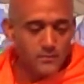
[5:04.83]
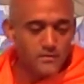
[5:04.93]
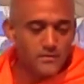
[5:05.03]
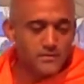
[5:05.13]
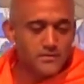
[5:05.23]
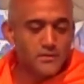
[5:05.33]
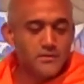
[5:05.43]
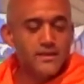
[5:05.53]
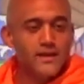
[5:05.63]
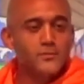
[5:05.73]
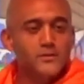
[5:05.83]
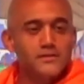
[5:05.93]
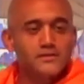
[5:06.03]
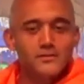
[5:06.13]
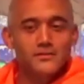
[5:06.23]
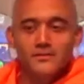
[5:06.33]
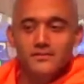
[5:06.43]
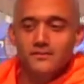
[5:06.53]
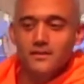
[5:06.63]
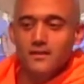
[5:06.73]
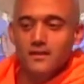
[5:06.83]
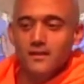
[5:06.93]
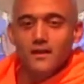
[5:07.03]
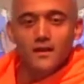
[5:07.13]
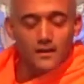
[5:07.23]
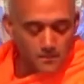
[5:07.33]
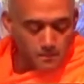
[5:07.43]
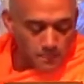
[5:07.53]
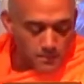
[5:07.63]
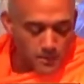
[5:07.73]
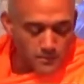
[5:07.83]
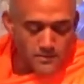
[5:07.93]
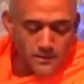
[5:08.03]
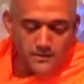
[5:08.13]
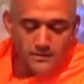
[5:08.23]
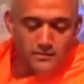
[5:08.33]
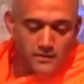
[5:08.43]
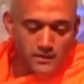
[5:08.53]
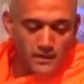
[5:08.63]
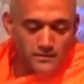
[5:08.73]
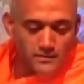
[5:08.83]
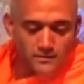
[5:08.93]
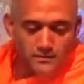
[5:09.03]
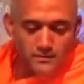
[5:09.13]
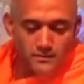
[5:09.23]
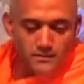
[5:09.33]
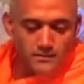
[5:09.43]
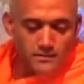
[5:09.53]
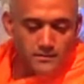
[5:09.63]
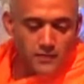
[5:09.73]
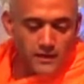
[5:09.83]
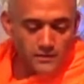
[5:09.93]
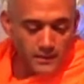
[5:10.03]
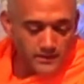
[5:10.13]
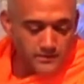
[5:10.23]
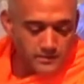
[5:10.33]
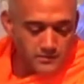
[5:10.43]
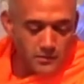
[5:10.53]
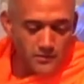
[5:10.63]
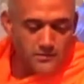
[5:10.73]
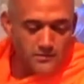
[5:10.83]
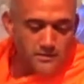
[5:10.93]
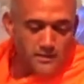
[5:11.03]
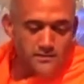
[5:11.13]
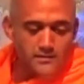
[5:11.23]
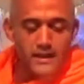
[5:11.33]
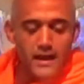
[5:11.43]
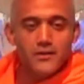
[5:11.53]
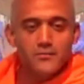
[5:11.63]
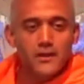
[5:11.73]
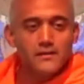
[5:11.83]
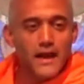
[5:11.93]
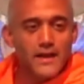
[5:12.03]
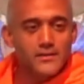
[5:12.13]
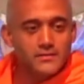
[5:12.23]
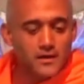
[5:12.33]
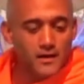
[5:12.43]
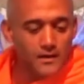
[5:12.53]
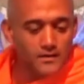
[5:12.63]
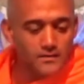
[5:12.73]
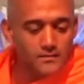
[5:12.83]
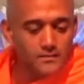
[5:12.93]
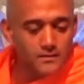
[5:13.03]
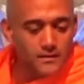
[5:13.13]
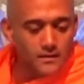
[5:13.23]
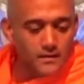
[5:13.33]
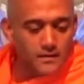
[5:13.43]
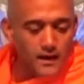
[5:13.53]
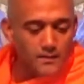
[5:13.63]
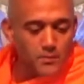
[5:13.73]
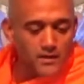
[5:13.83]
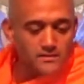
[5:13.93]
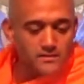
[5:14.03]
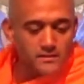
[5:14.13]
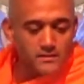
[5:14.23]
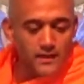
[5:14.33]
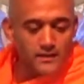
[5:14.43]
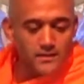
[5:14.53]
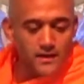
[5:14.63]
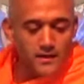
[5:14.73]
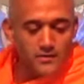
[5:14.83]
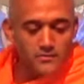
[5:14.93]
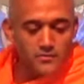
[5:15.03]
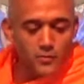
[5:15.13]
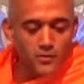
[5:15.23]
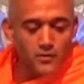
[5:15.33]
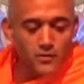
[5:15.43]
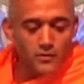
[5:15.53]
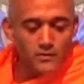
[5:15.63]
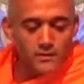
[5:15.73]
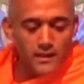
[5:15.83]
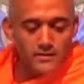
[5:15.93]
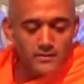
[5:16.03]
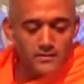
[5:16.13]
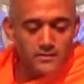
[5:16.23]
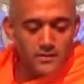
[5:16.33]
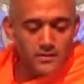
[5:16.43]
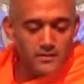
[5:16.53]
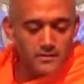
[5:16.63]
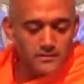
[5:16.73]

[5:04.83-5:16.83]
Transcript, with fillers: The Circus Animal's Desertion, published in 1939, the final lines are as follows. He says, Now that my ladder's gone, I must lie down where all the ladders start